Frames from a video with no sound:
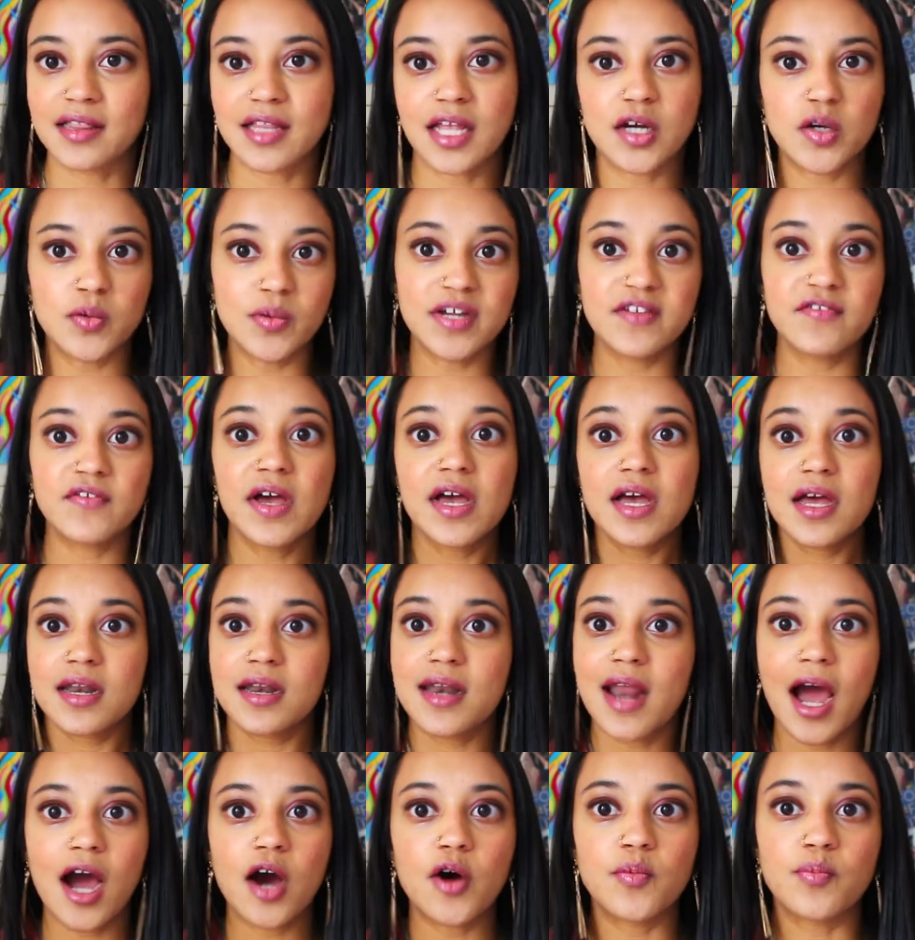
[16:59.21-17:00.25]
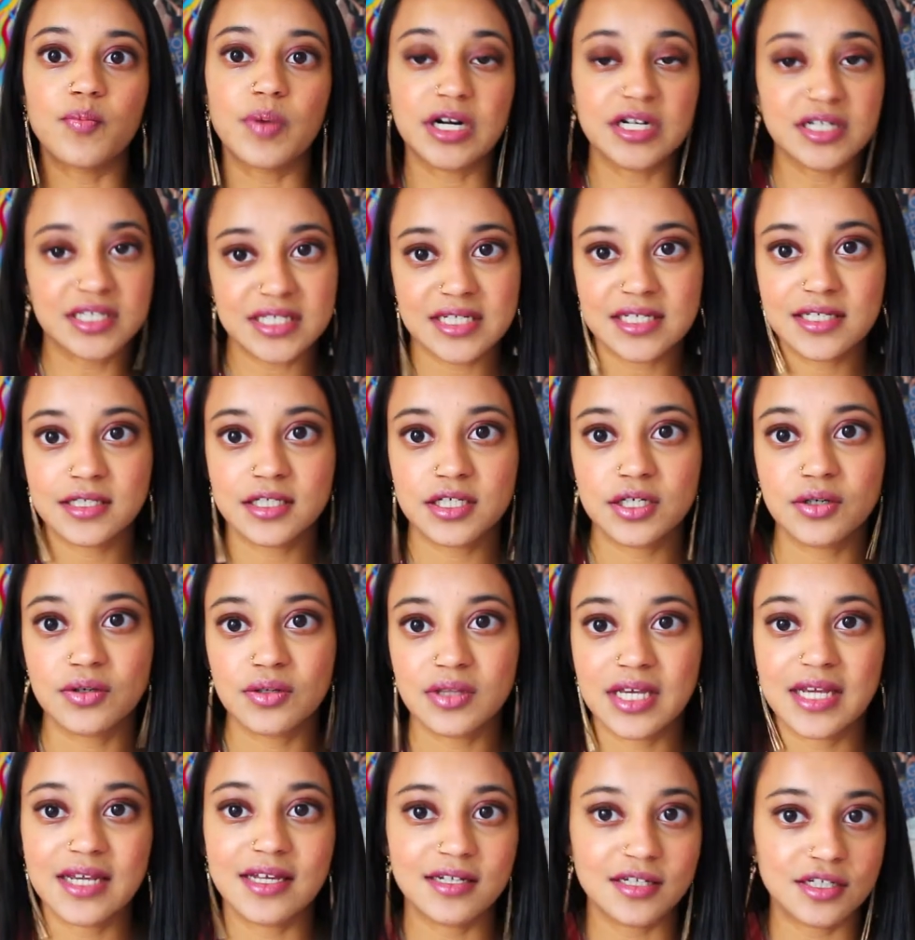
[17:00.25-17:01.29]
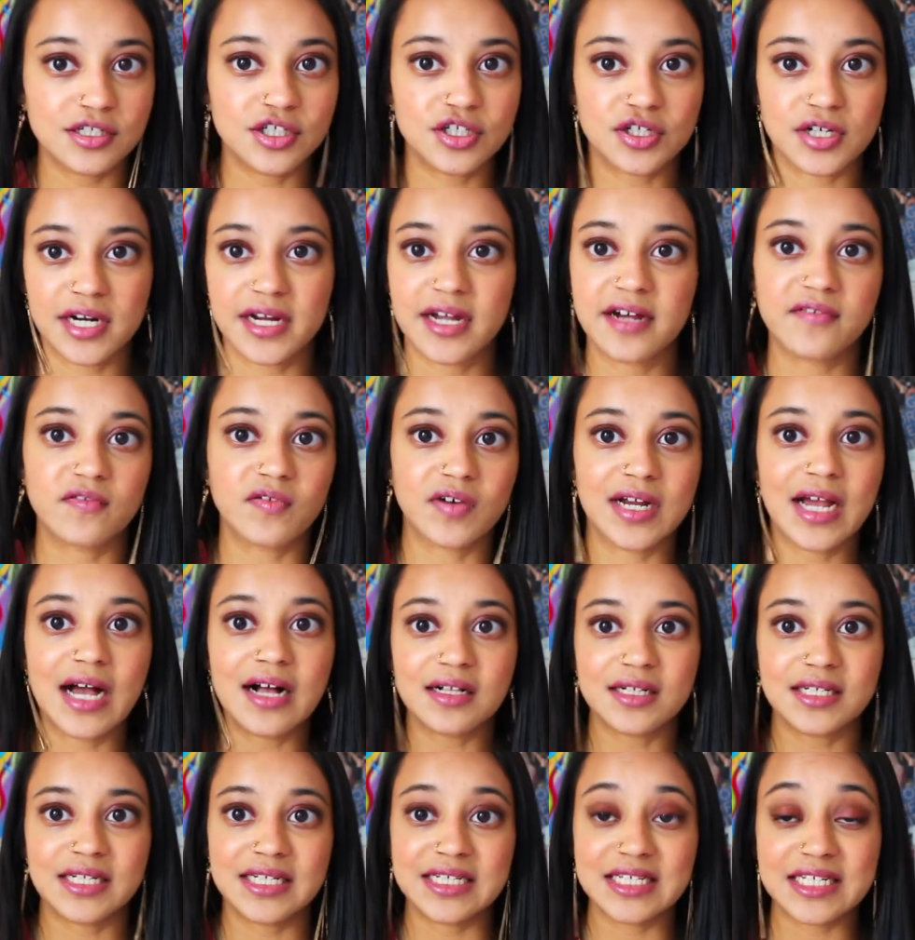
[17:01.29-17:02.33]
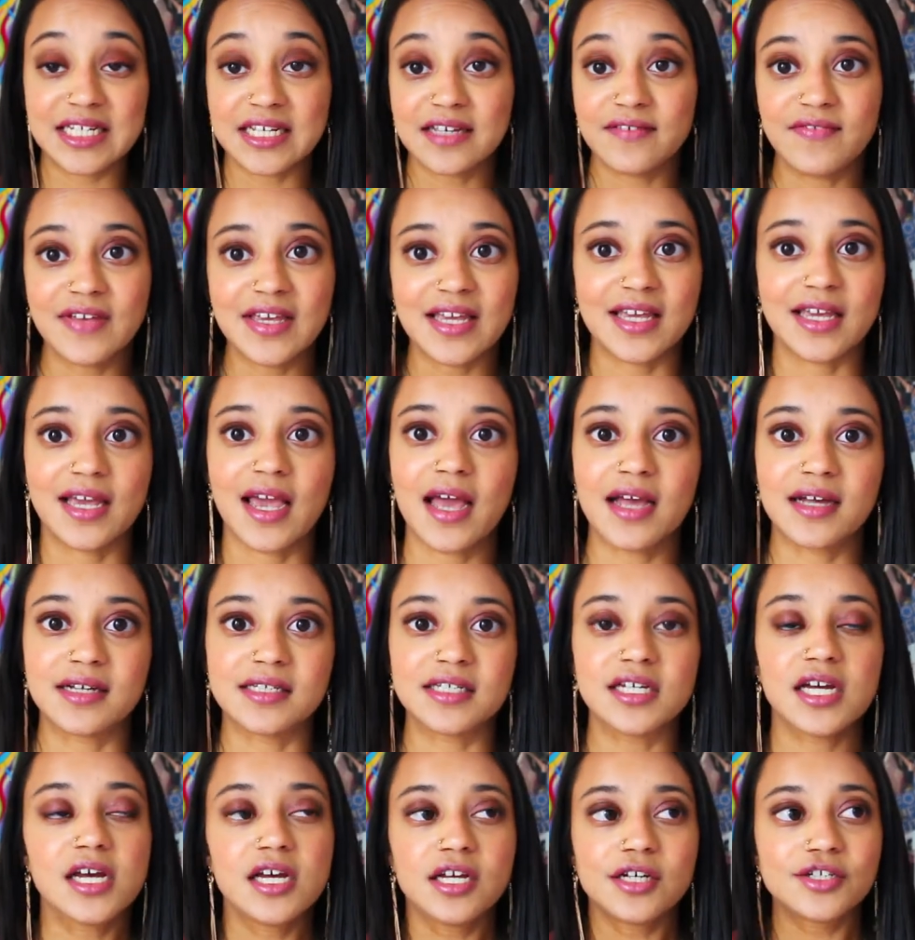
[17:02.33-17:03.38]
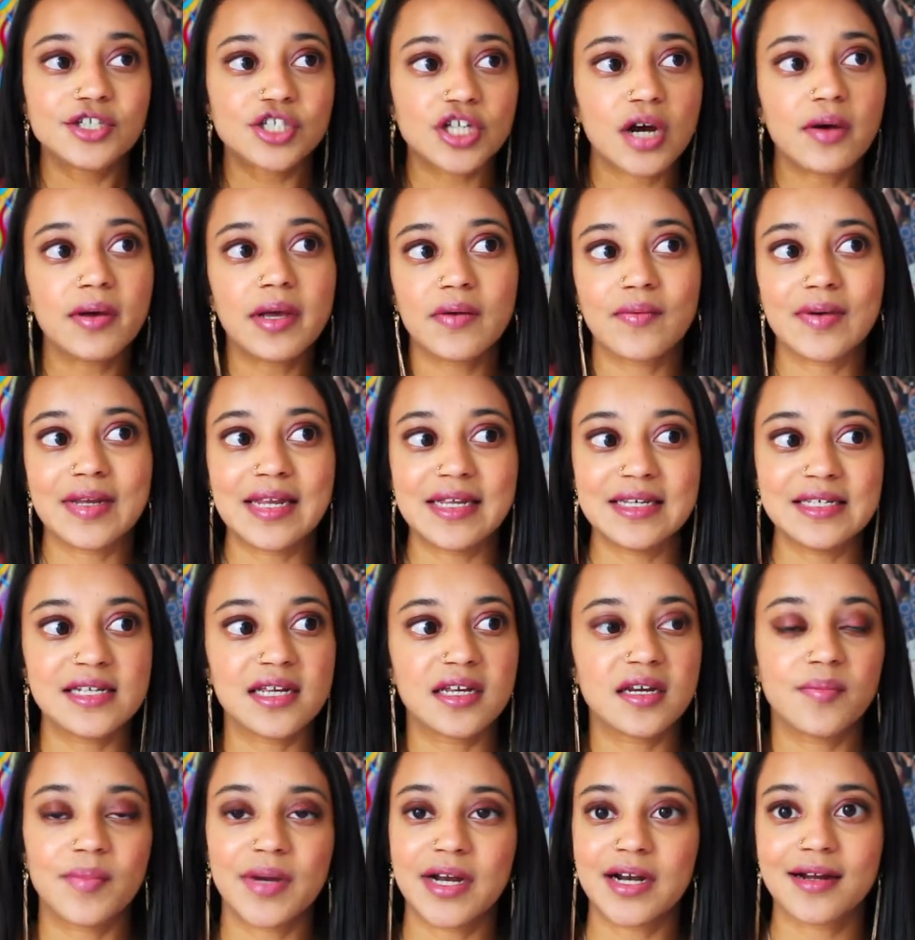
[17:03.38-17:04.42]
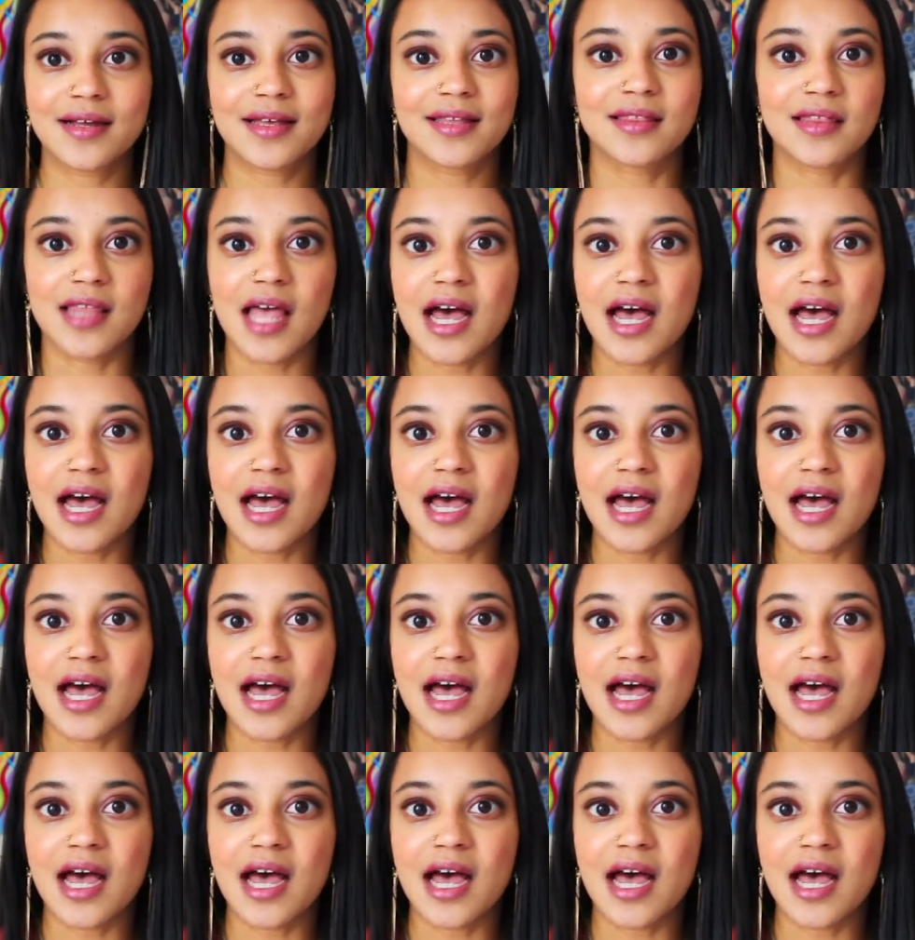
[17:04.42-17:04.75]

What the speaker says: Like, we've now burst into the industry of reality TV and showing what Indian American